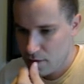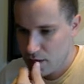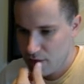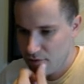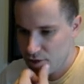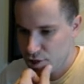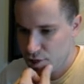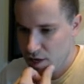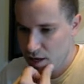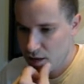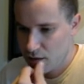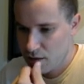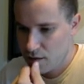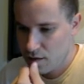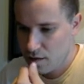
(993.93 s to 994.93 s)
Give a check
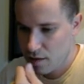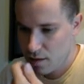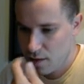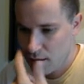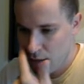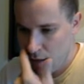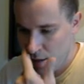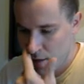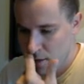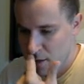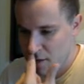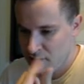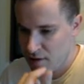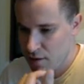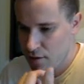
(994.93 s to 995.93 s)
and
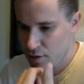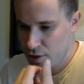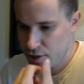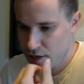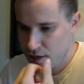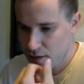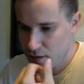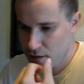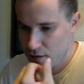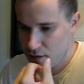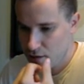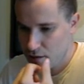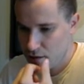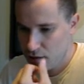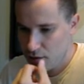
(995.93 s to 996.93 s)
give another check.
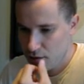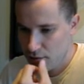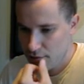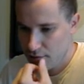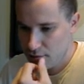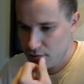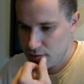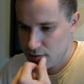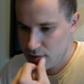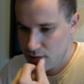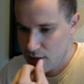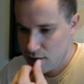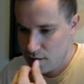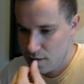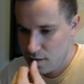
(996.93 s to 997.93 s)

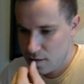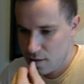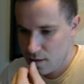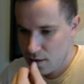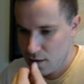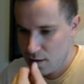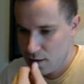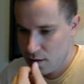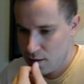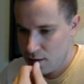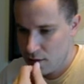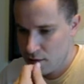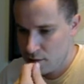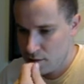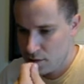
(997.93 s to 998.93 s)
Take
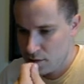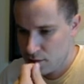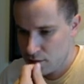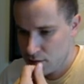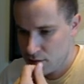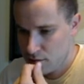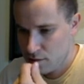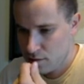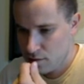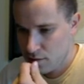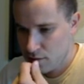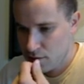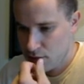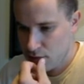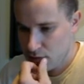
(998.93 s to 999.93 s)
and
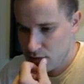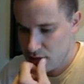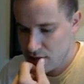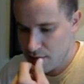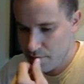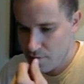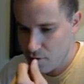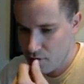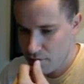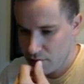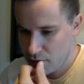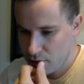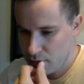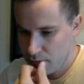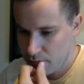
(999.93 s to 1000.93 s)
step
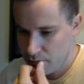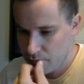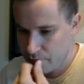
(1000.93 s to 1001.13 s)
over.